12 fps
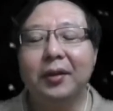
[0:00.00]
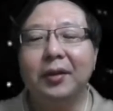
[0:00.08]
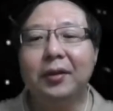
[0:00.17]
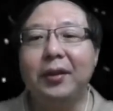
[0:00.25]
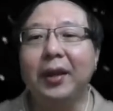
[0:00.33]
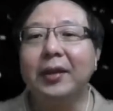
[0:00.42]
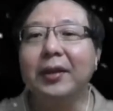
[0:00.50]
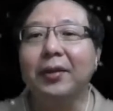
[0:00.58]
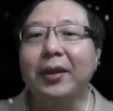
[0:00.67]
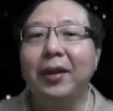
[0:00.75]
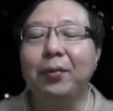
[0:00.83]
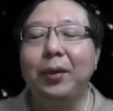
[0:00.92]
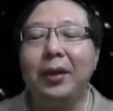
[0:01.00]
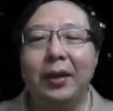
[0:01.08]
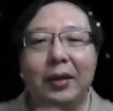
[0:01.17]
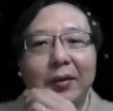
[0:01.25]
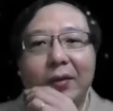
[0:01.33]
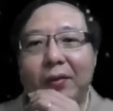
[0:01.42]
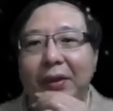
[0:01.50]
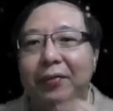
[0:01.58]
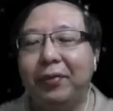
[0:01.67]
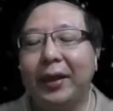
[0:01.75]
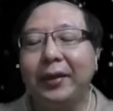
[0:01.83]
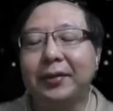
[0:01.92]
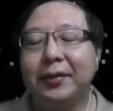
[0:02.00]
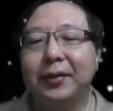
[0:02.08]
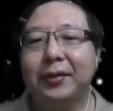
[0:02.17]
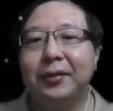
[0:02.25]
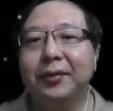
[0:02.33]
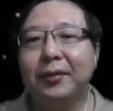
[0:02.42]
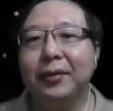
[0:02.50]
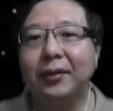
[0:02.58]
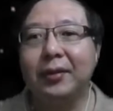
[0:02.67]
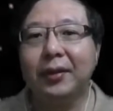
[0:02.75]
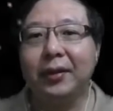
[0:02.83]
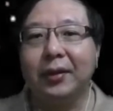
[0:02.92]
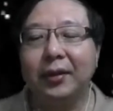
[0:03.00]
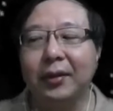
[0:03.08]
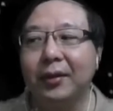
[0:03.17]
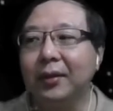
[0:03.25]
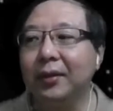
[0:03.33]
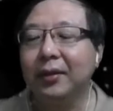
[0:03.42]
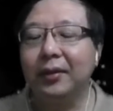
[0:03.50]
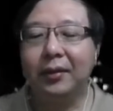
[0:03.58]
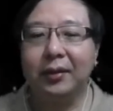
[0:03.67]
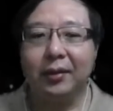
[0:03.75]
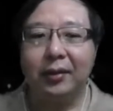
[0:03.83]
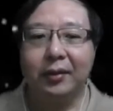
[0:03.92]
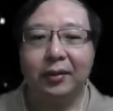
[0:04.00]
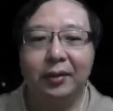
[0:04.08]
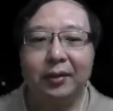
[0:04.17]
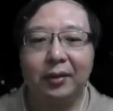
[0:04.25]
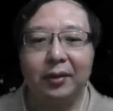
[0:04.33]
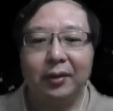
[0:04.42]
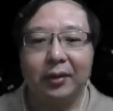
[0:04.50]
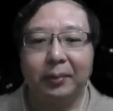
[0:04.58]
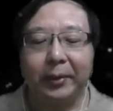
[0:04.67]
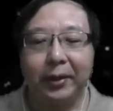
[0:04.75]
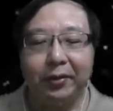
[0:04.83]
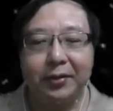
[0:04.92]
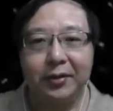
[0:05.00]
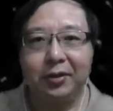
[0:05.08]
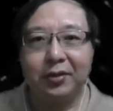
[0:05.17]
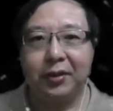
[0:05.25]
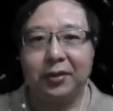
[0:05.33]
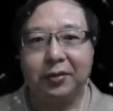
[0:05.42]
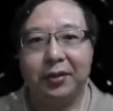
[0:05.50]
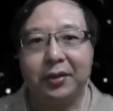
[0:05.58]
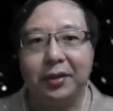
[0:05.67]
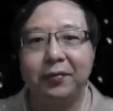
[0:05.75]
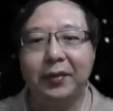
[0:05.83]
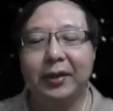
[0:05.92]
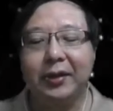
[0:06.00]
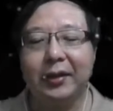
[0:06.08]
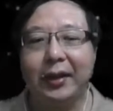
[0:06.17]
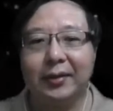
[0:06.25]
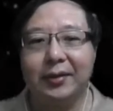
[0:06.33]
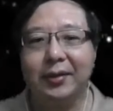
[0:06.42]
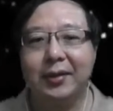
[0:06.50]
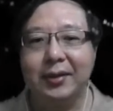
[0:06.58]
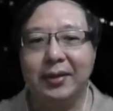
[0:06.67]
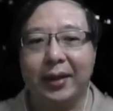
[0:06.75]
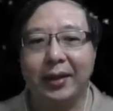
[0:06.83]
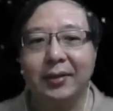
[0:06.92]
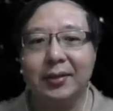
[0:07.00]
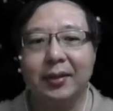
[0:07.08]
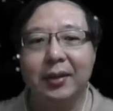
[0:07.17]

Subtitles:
Okay, now can we rewrite the binary search iterative? And the answer is yes.